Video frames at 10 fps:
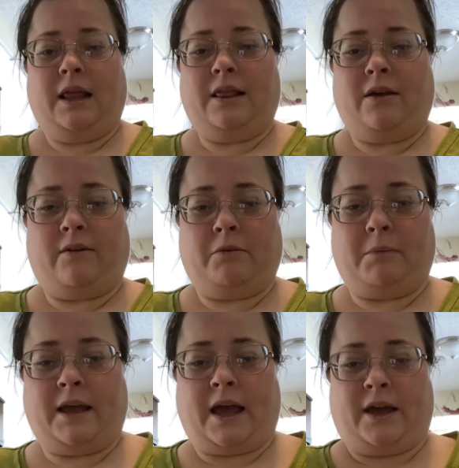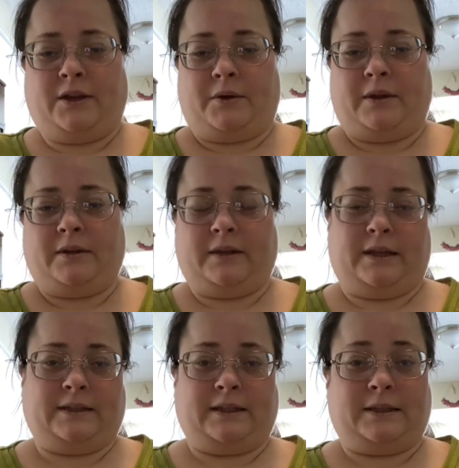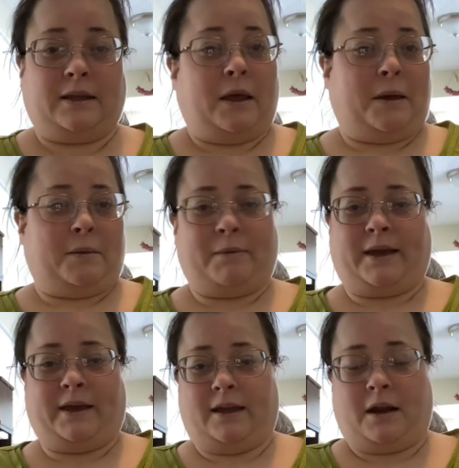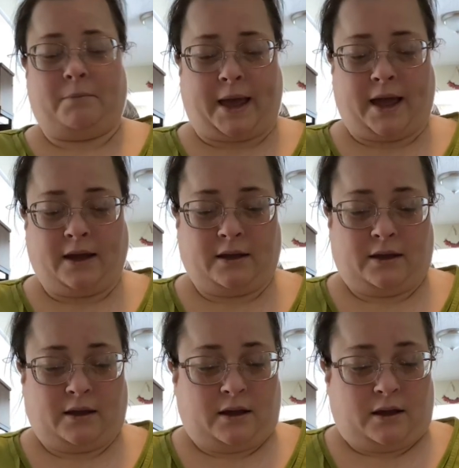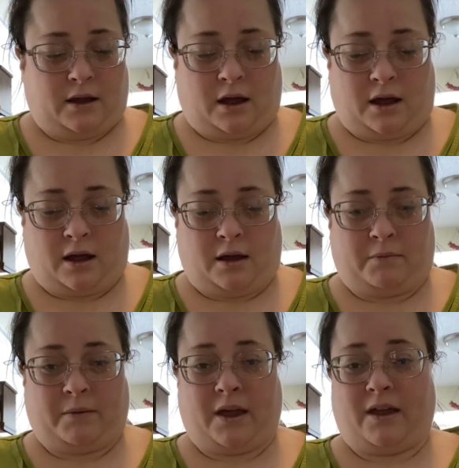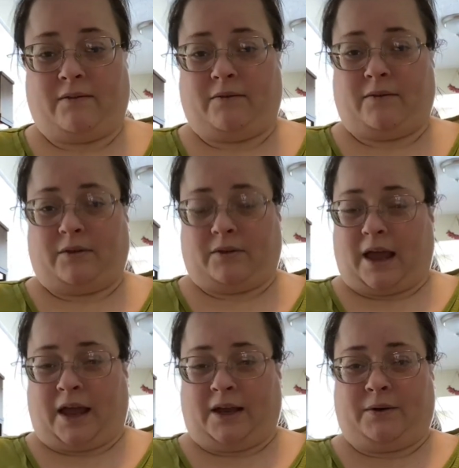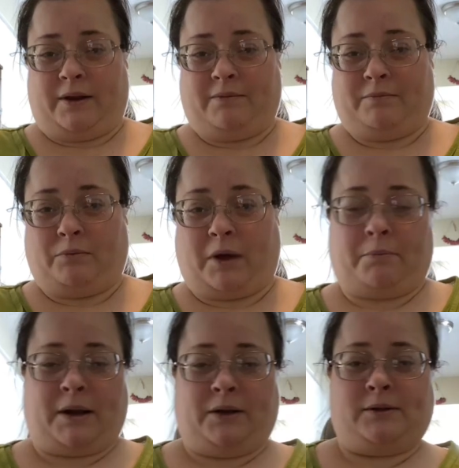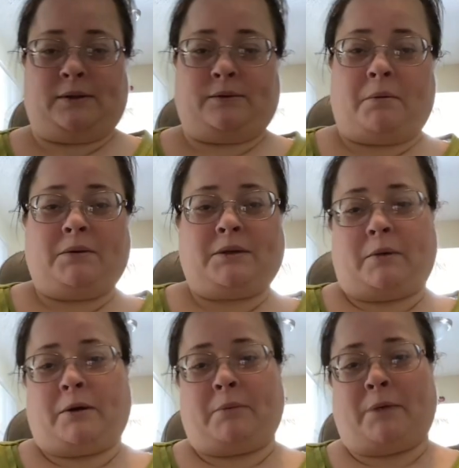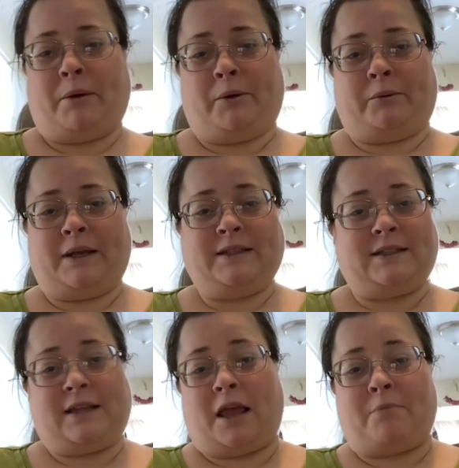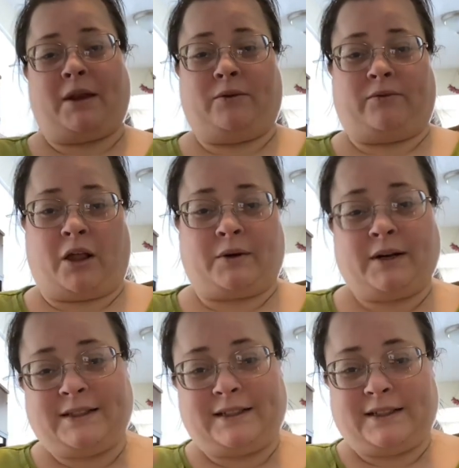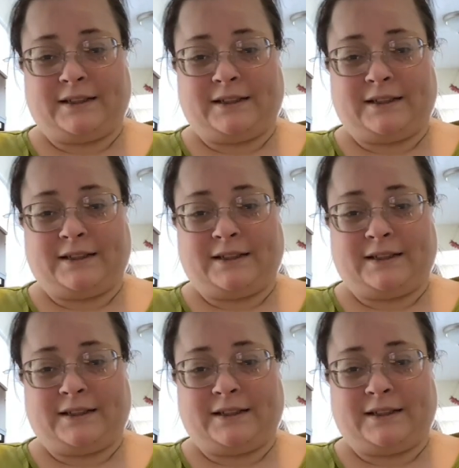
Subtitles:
Hello, everybody. How you doing? This is Becca again. I'm back. How you doing? Welcome my new subscribers and welcome back my old ones and my new followers.